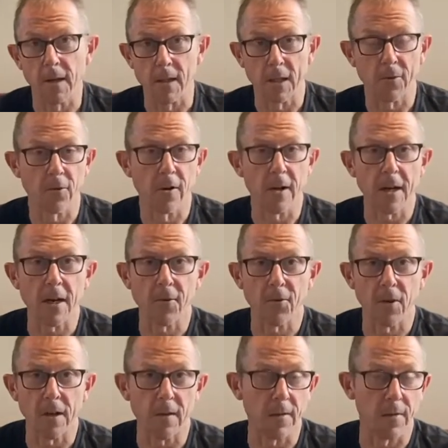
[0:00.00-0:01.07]
an electronic
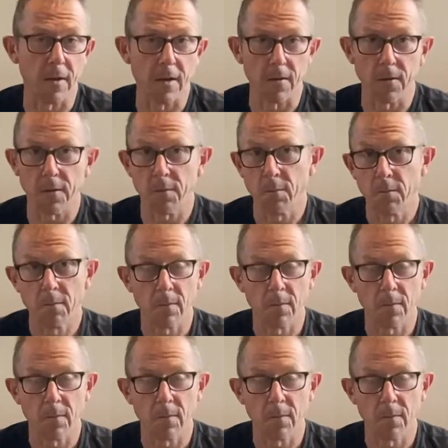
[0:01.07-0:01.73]
entry that says